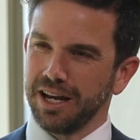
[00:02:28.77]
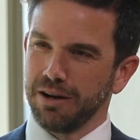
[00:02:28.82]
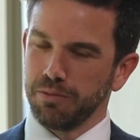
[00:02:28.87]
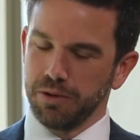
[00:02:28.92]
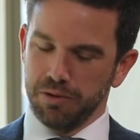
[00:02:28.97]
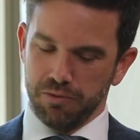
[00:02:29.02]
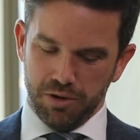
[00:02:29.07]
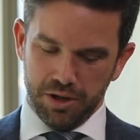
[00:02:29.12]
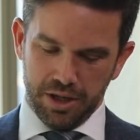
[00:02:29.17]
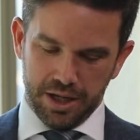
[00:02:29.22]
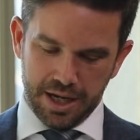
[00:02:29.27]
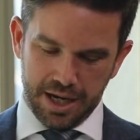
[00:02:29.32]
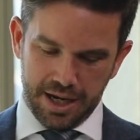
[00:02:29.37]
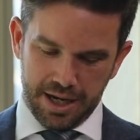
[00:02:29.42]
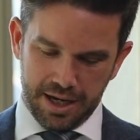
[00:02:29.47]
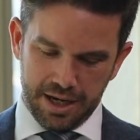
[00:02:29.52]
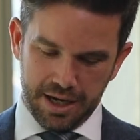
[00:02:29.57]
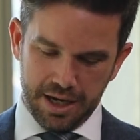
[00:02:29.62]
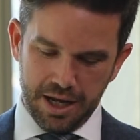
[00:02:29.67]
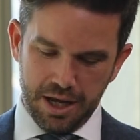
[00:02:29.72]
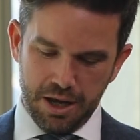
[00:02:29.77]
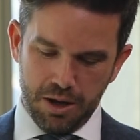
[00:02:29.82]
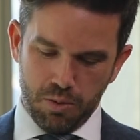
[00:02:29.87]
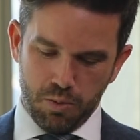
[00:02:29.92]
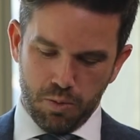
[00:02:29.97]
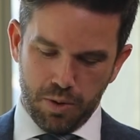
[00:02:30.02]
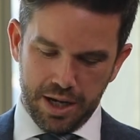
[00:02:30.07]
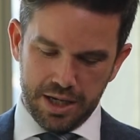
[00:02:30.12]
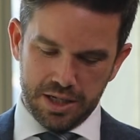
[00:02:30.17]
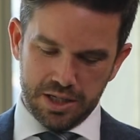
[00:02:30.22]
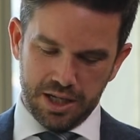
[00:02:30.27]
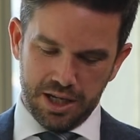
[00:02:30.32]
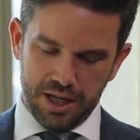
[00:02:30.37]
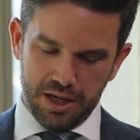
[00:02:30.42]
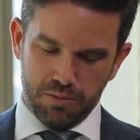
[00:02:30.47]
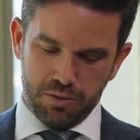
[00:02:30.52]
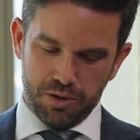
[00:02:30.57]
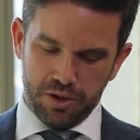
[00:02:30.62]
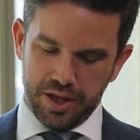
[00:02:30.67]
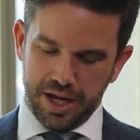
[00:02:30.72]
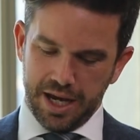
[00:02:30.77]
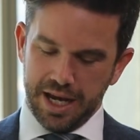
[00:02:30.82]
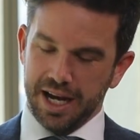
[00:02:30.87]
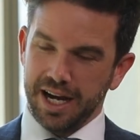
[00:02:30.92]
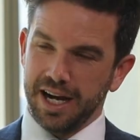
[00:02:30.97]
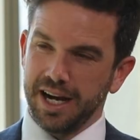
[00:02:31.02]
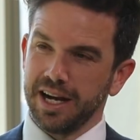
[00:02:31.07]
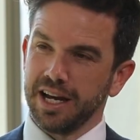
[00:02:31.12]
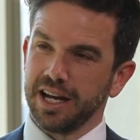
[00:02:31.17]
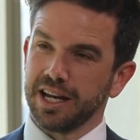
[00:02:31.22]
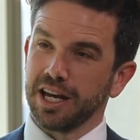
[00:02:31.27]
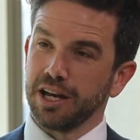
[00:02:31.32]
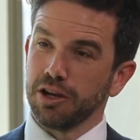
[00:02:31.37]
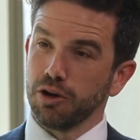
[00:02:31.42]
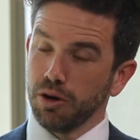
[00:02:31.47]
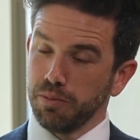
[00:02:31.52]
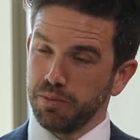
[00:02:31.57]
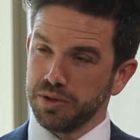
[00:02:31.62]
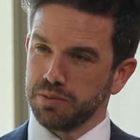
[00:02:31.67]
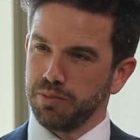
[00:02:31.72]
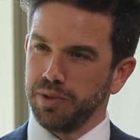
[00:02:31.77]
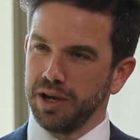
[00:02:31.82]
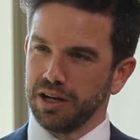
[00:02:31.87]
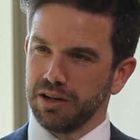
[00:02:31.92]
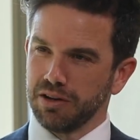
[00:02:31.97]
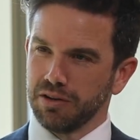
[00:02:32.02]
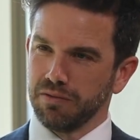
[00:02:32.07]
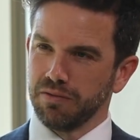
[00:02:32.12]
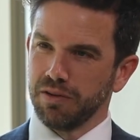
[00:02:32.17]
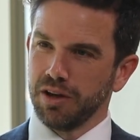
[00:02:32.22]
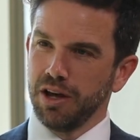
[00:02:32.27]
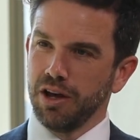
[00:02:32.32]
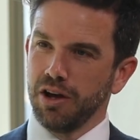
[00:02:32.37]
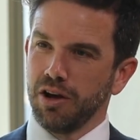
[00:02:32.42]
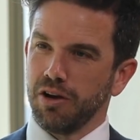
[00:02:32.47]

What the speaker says: and we really can't wait to hear what they are and get your perspective